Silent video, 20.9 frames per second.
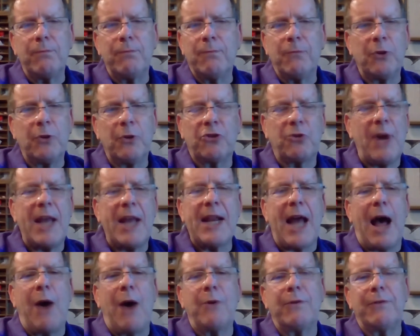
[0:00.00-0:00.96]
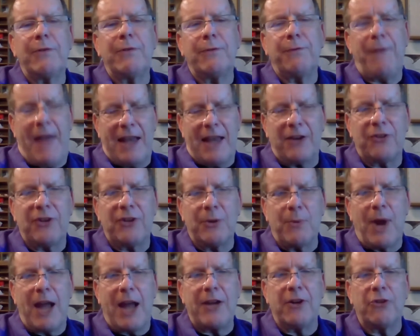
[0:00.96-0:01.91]
straight out fantasy
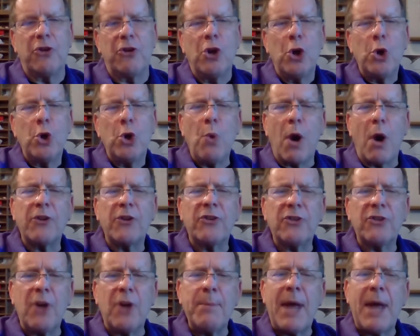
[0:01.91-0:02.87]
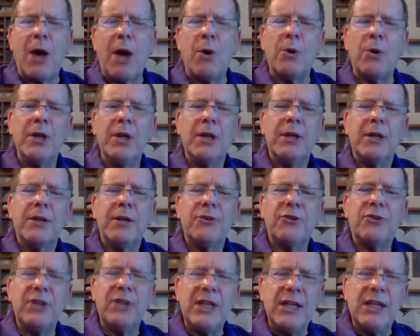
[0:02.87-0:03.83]
writers who are somehow
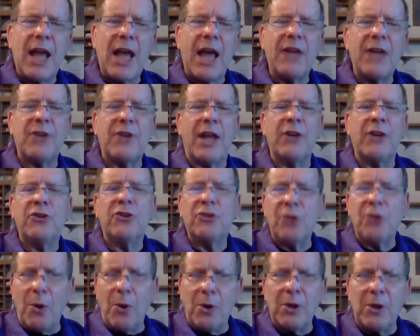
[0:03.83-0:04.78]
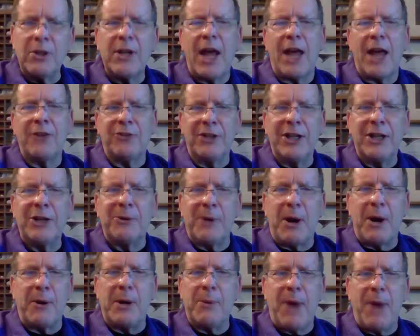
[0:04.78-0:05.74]
seen as and sold as
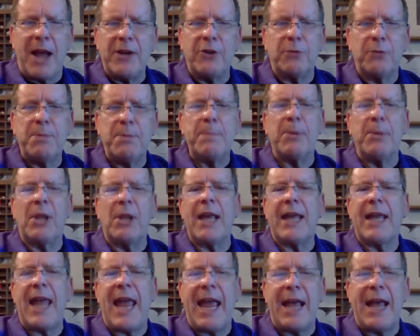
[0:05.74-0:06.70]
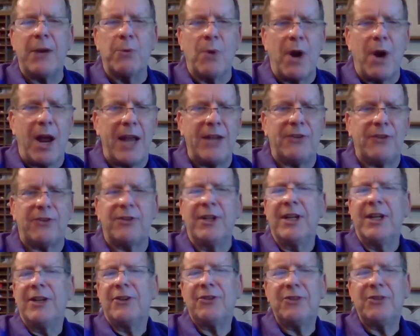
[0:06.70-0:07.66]
literary writers. People like Anne Rice,
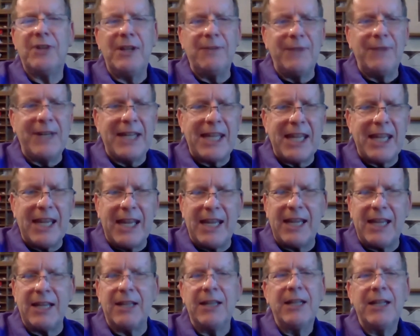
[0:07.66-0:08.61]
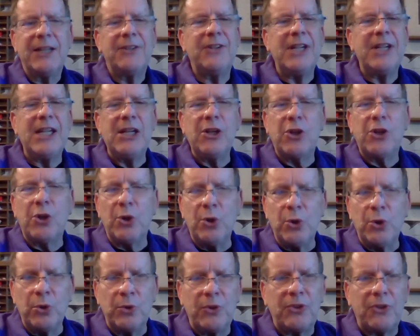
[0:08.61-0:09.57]
Stephen King, Dean
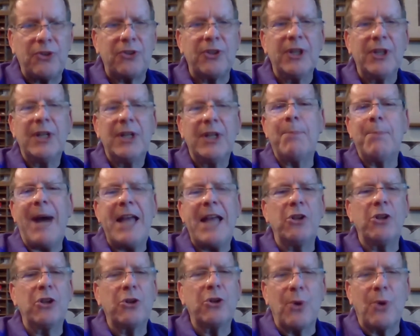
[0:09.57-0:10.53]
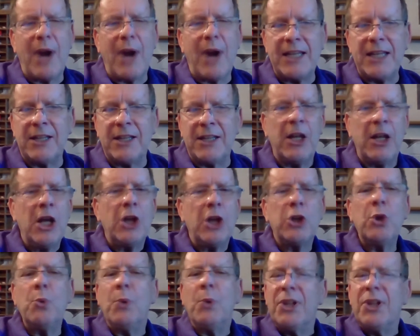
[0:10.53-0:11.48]
Koontz, Michael Crichton.
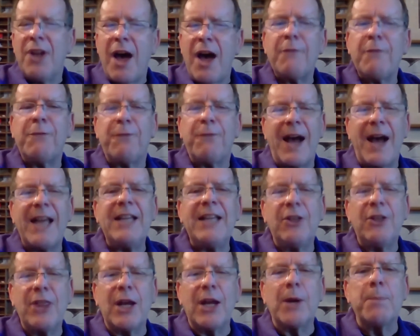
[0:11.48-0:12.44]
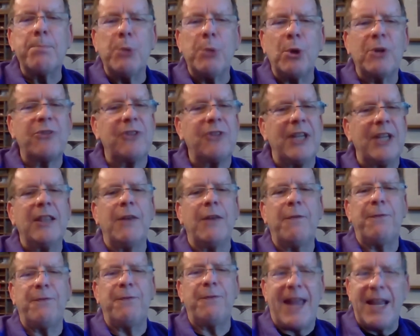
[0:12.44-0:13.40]
You will not find their books in the
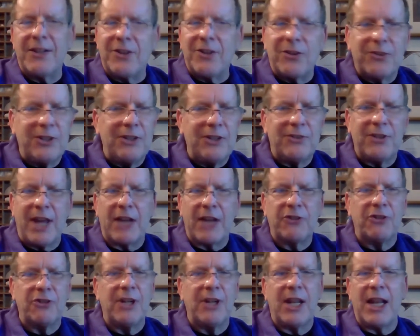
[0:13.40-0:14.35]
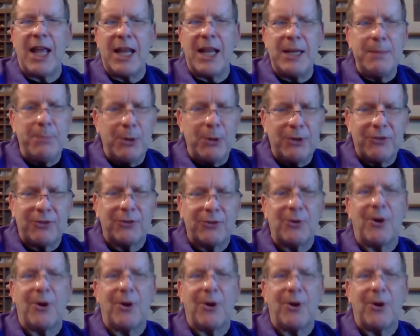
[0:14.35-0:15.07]
fantasy section at any well, bookstore.